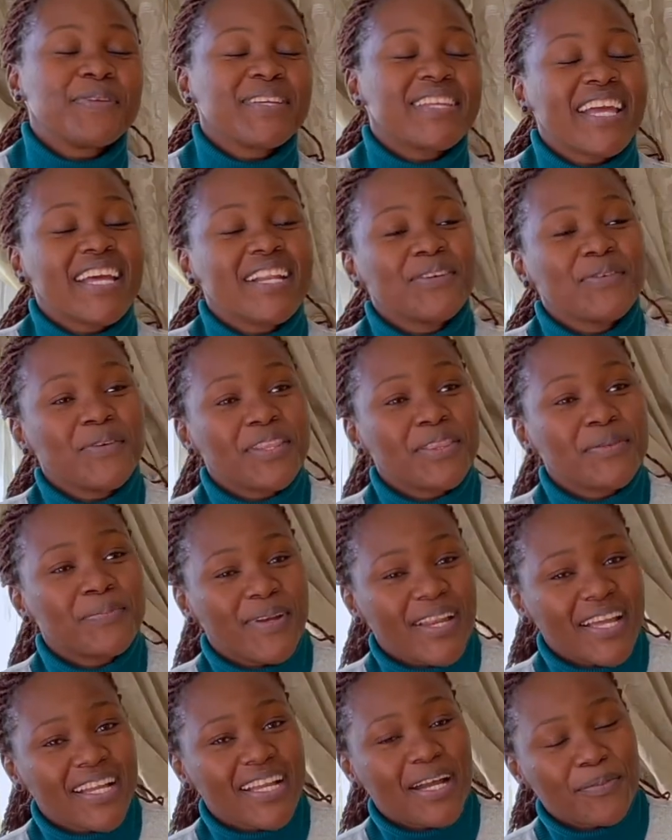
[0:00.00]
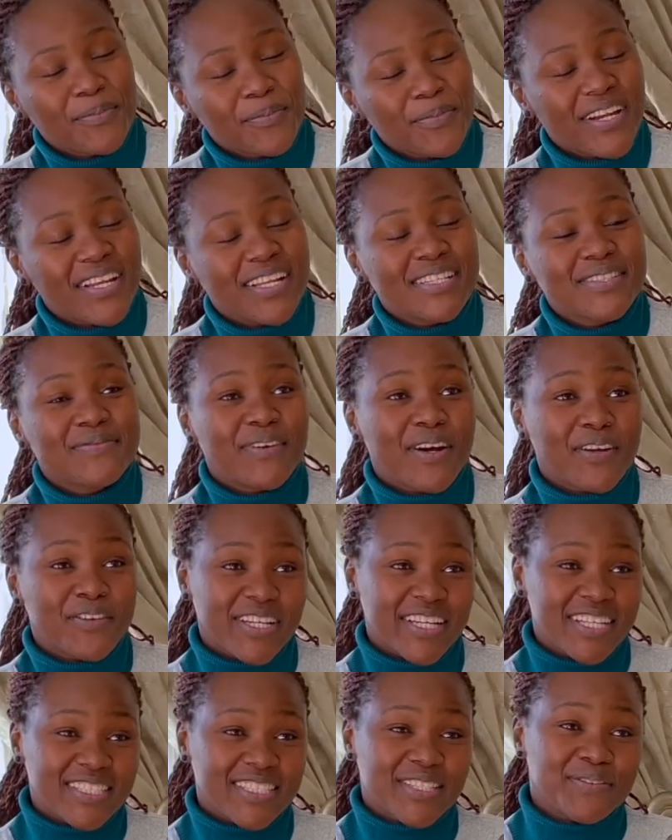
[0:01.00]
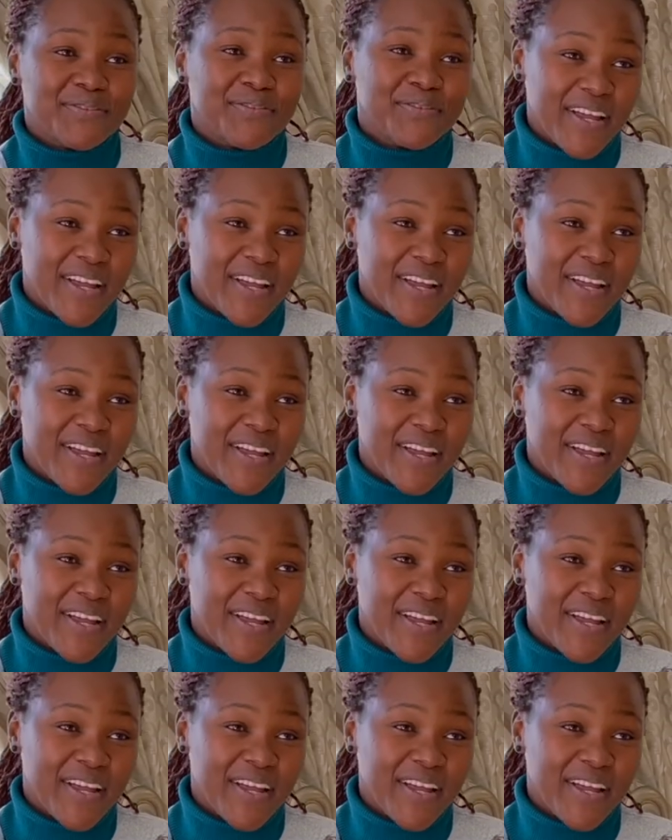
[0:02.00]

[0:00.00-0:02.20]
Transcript: began with Black Umbrella's foundation